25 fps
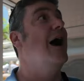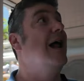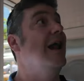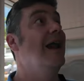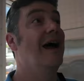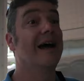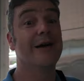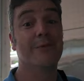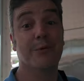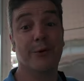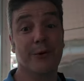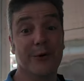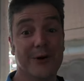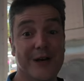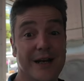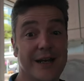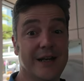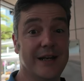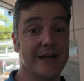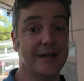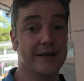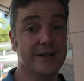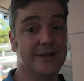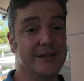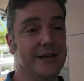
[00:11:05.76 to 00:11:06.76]
I like walking
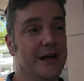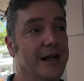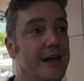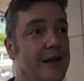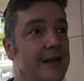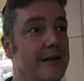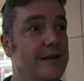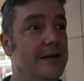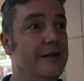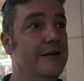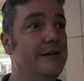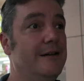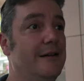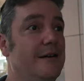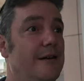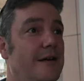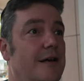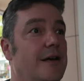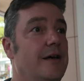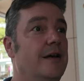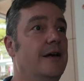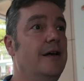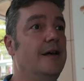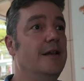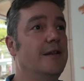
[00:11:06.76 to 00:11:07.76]
in the shade.
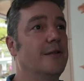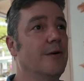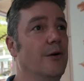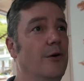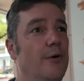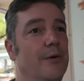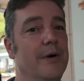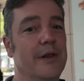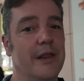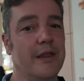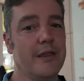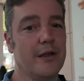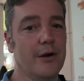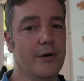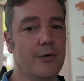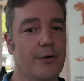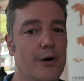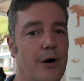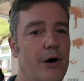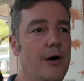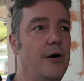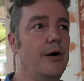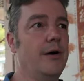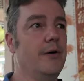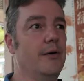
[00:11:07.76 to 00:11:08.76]
It's always so
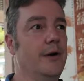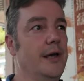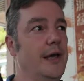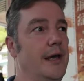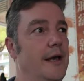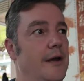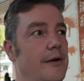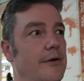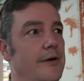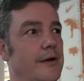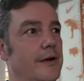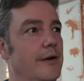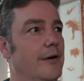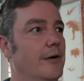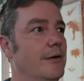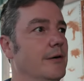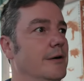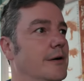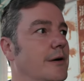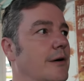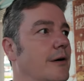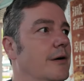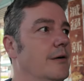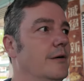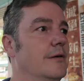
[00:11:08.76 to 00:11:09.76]
hot here in Hong
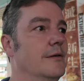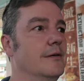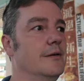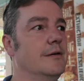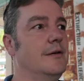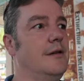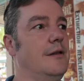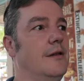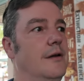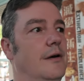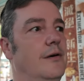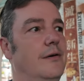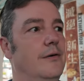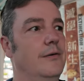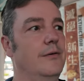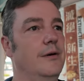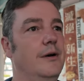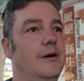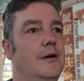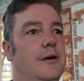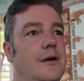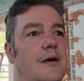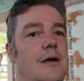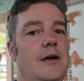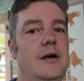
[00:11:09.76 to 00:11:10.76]
Kong. So
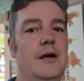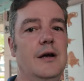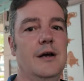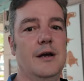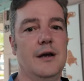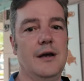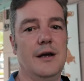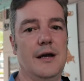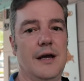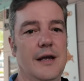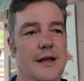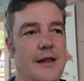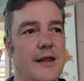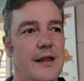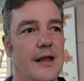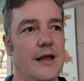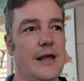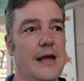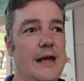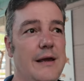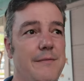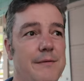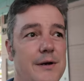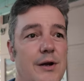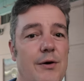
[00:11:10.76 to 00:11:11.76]

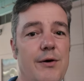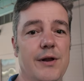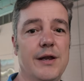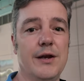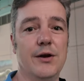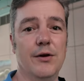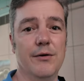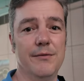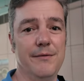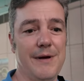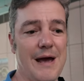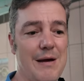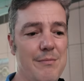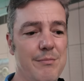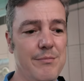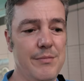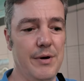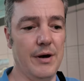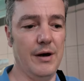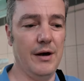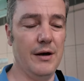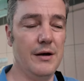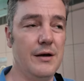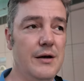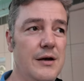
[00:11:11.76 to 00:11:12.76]
even though it's
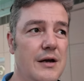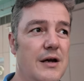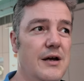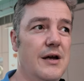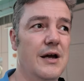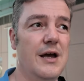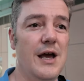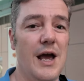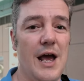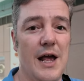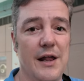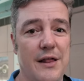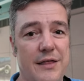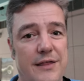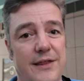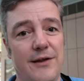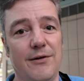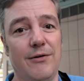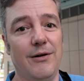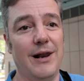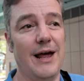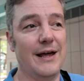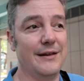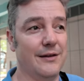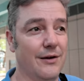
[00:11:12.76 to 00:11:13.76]
November, it's
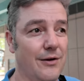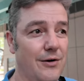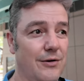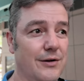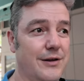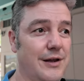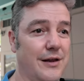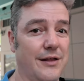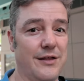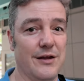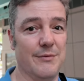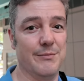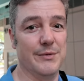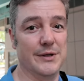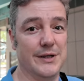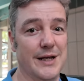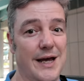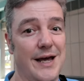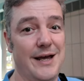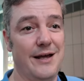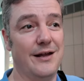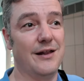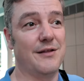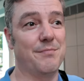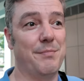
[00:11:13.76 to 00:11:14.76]
still like the hottest summer
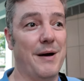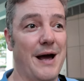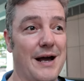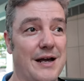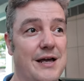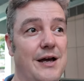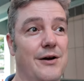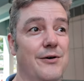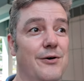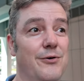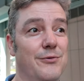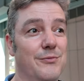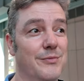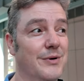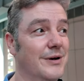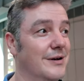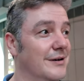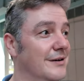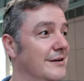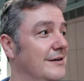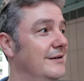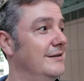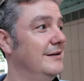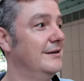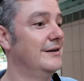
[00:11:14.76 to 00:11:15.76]
days back home.
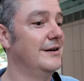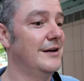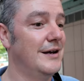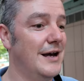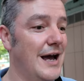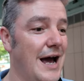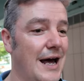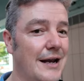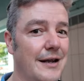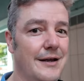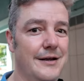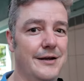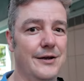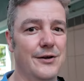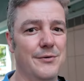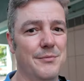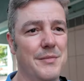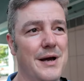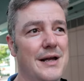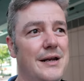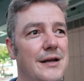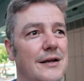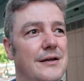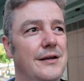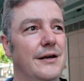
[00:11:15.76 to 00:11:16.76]
And the
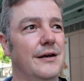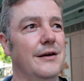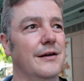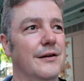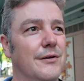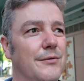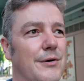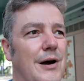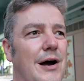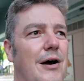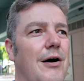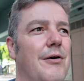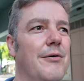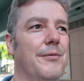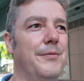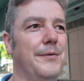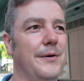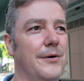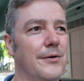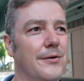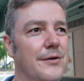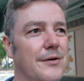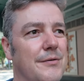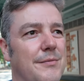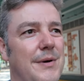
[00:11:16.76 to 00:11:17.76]
humidity as well
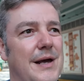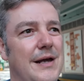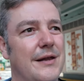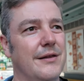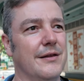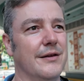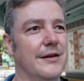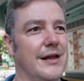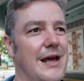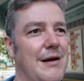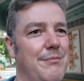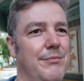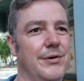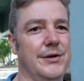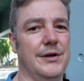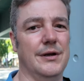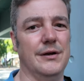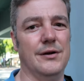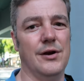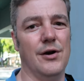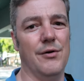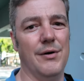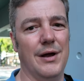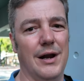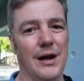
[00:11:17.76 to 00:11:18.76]
makes the temperature
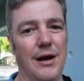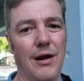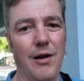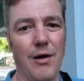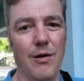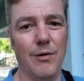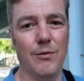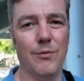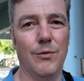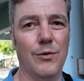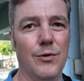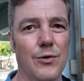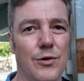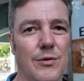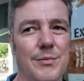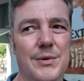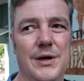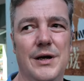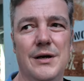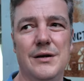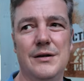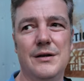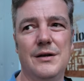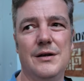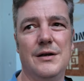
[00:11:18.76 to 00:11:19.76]
go a lot
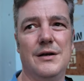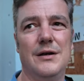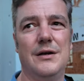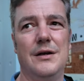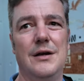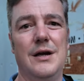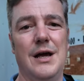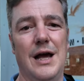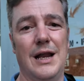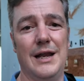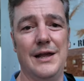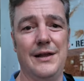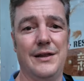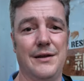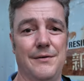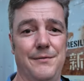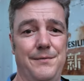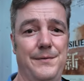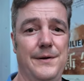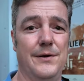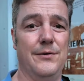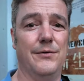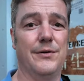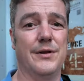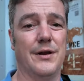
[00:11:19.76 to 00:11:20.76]
warmer. At least it
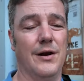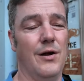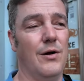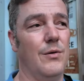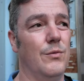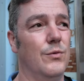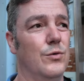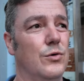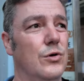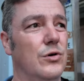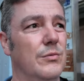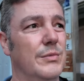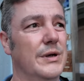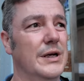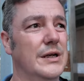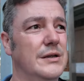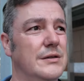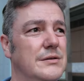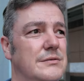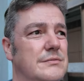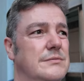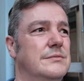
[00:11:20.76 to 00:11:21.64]
feels a lot warmer.